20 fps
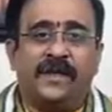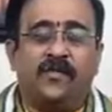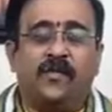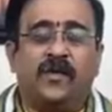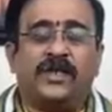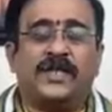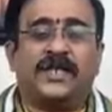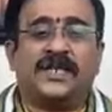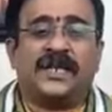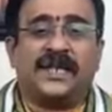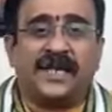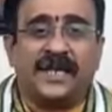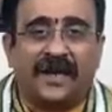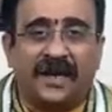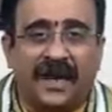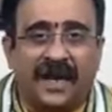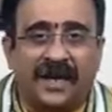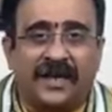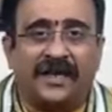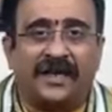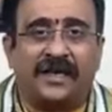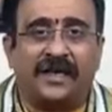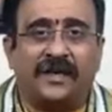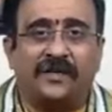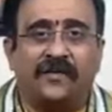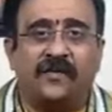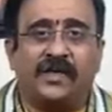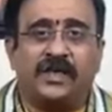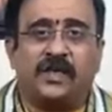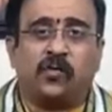was crying,
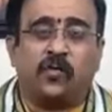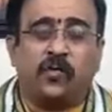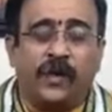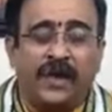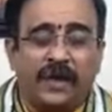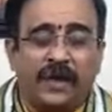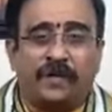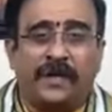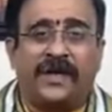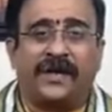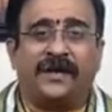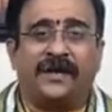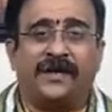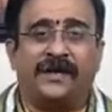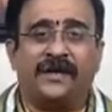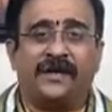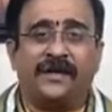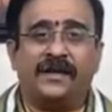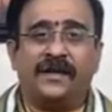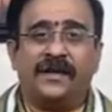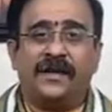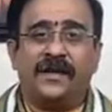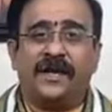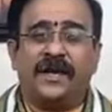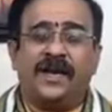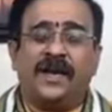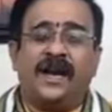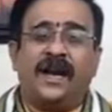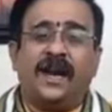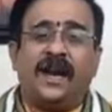was weeping
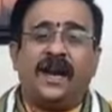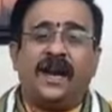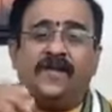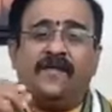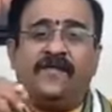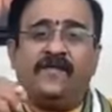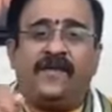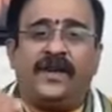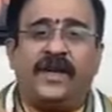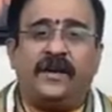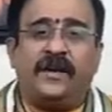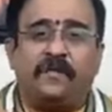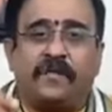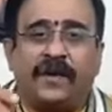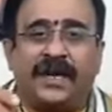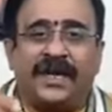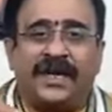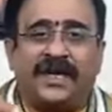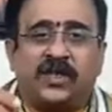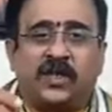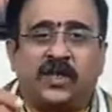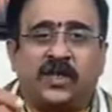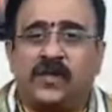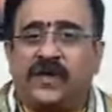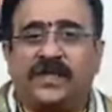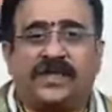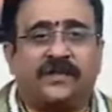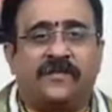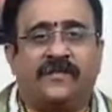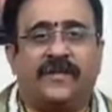in every place
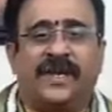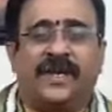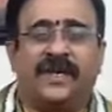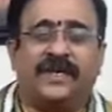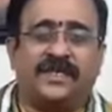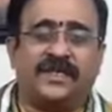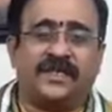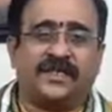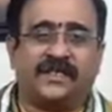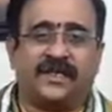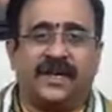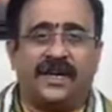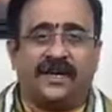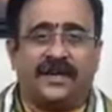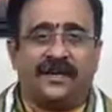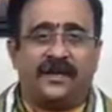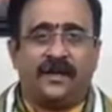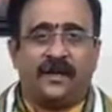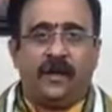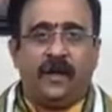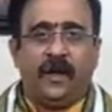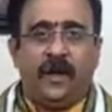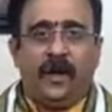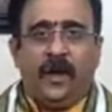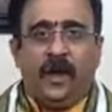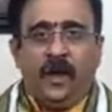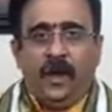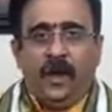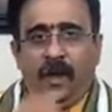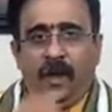with where he stayed.
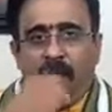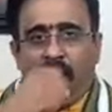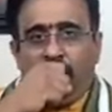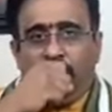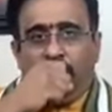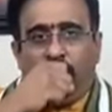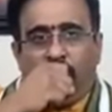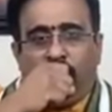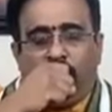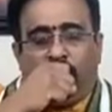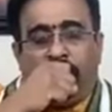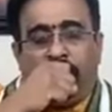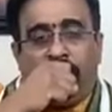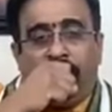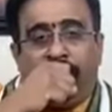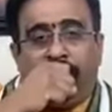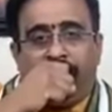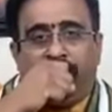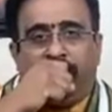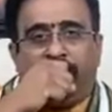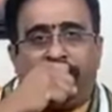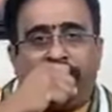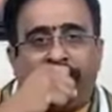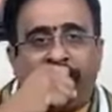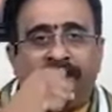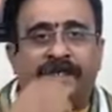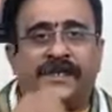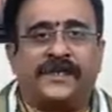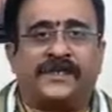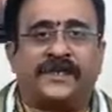
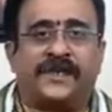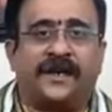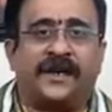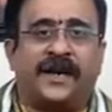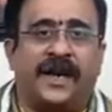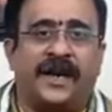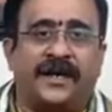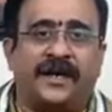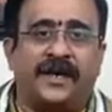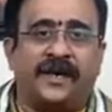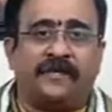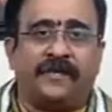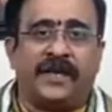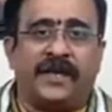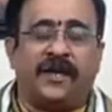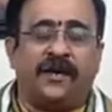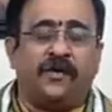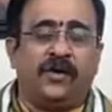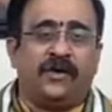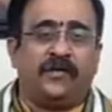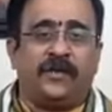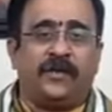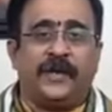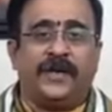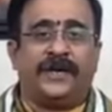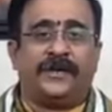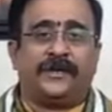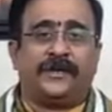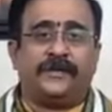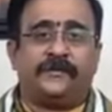Sister Gargi, Mary Louis
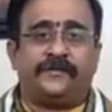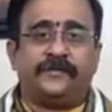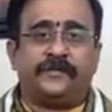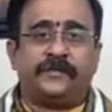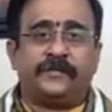Burke,